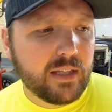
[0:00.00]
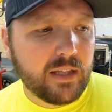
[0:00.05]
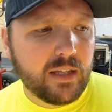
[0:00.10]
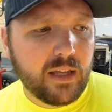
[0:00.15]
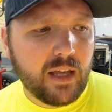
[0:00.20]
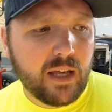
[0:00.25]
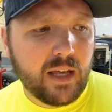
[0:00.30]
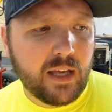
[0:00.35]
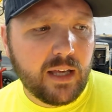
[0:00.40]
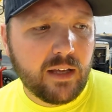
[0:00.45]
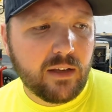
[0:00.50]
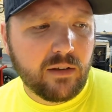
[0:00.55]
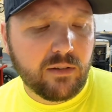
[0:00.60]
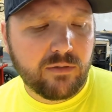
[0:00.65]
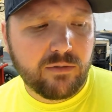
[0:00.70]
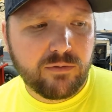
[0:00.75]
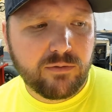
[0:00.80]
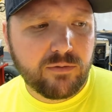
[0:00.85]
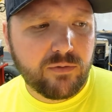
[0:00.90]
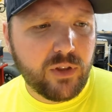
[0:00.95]

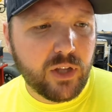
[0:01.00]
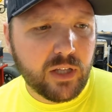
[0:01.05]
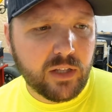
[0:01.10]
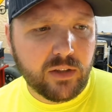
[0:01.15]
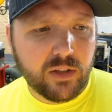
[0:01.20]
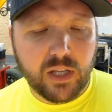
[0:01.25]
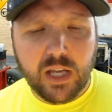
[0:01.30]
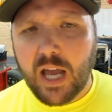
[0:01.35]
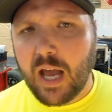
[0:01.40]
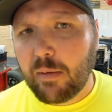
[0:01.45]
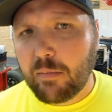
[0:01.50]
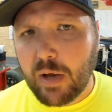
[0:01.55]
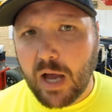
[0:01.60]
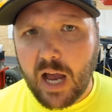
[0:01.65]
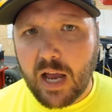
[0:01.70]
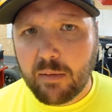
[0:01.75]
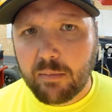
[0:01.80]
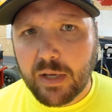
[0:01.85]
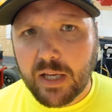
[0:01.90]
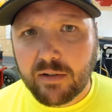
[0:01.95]
The guy
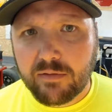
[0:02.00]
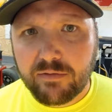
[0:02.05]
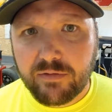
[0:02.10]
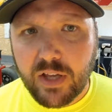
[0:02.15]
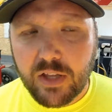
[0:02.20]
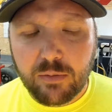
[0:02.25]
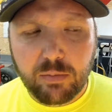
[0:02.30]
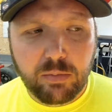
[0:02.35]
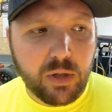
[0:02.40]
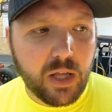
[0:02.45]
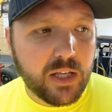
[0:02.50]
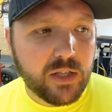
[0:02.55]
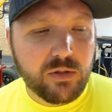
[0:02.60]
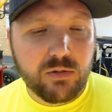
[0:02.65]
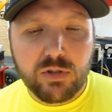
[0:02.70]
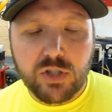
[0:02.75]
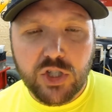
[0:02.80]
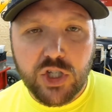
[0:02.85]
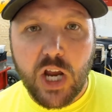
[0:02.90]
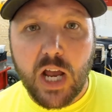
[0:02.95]
behind me in fifth place
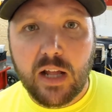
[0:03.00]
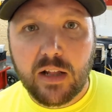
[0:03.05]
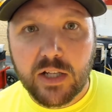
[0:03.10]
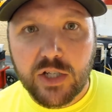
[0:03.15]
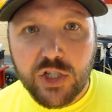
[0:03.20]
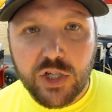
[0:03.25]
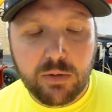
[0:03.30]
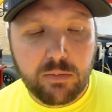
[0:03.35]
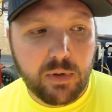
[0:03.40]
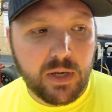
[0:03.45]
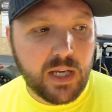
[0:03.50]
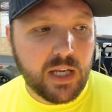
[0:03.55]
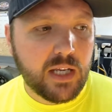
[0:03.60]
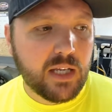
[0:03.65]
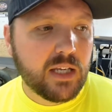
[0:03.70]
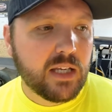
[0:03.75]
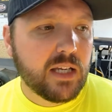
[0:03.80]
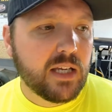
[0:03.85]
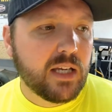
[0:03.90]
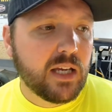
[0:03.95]
was challenging
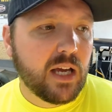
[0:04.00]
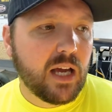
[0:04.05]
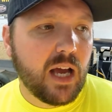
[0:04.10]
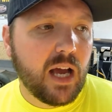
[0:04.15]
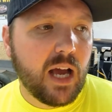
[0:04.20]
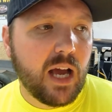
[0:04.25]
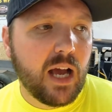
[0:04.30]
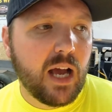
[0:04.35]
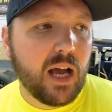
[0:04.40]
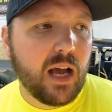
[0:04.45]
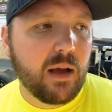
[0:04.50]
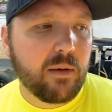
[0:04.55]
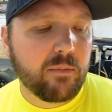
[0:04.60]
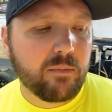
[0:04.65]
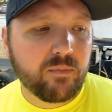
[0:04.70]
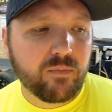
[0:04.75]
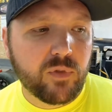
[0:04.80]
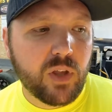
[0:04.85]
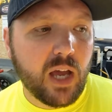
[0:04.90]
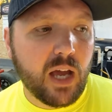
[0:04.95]
me.
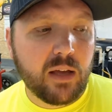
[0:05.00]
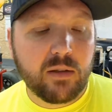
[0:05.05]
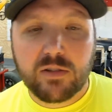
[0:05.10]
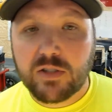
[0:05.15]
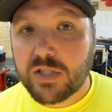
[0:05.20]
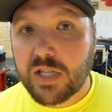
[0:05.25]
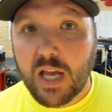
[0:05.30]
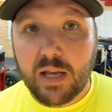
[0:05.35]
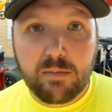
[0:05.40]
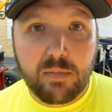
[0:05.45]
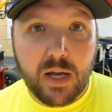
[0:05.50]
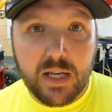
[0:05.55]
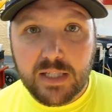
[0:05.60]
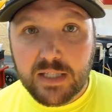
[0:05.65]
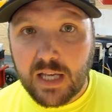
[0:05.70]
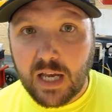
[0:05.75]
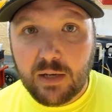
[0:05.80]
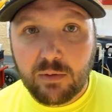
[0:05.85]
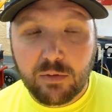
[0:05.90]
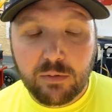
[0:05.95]
Got side by
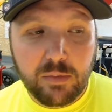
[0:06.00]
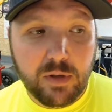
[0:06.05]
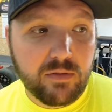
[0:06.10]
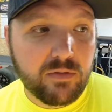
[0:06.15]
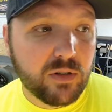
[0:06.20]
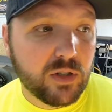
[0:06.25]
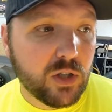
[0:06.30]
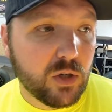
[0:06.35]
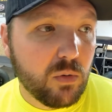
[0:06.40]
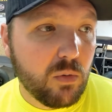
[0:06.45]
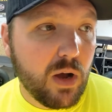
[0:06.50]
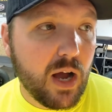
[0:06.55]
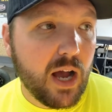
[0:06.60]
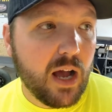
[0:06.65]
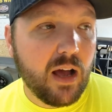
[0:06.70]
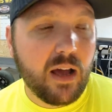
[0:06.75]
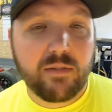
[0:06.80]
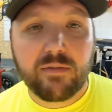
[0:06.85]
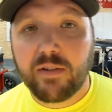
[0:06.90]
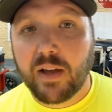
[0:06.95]
side with me for a little
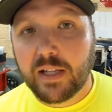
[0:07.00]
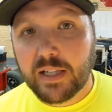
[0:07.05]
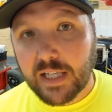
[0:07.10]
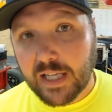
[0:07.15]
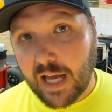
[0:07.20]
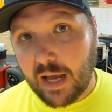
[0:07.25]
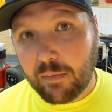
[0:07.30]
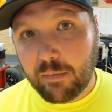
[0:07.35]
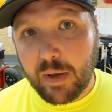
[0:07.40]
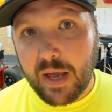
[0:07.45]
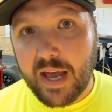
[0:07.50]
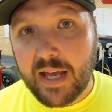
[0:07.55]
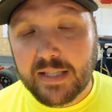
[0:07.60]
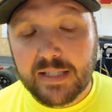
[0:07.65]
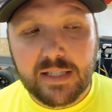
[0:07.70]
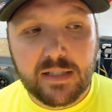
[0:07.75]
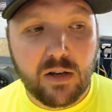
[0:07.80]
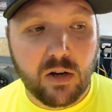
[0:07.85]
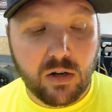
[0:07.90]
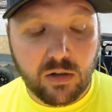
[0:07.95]
while. I finally got
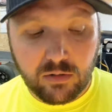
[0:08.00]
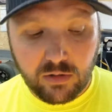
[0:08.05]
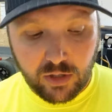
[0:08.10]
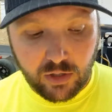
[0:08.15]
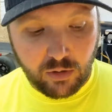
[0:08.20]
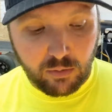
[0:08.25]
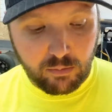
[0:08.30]
past, or